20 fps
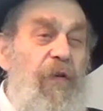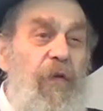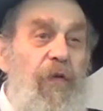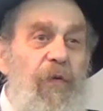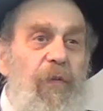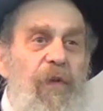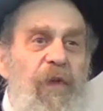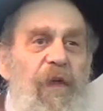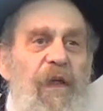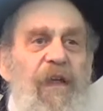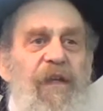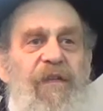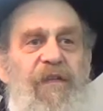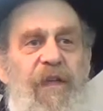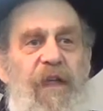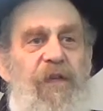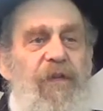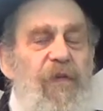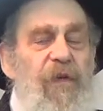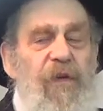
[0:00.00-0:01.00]
Chuma,
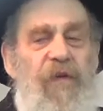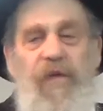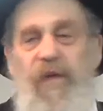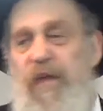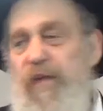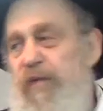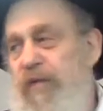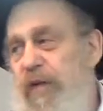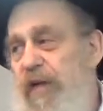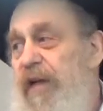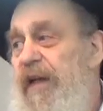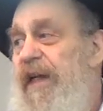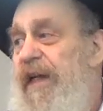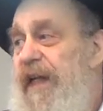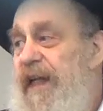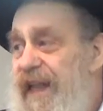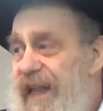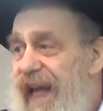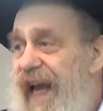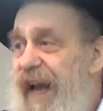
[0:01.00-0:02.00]
etc., etc.
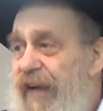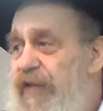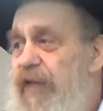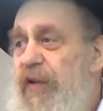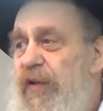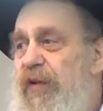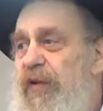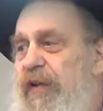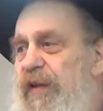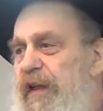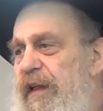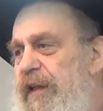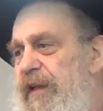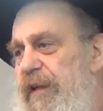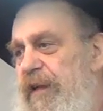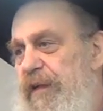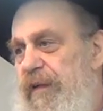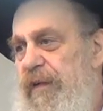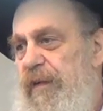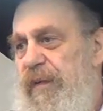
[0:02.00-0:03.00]
You have to learn it
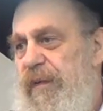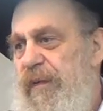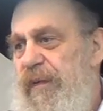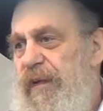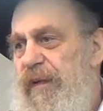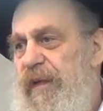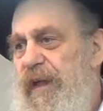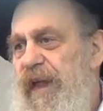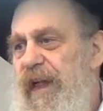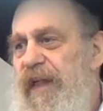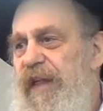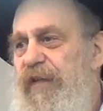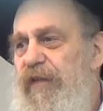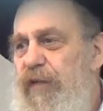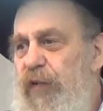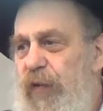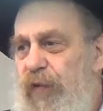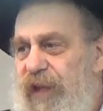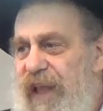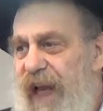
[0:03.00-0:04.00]
all. And there's
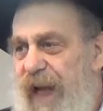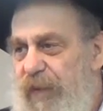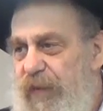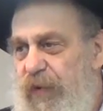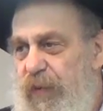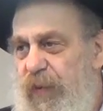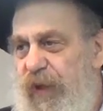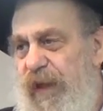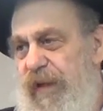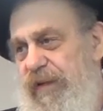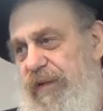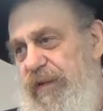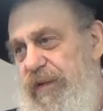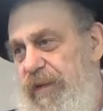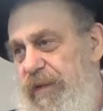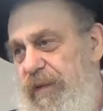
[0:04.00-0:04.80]
no time to waste.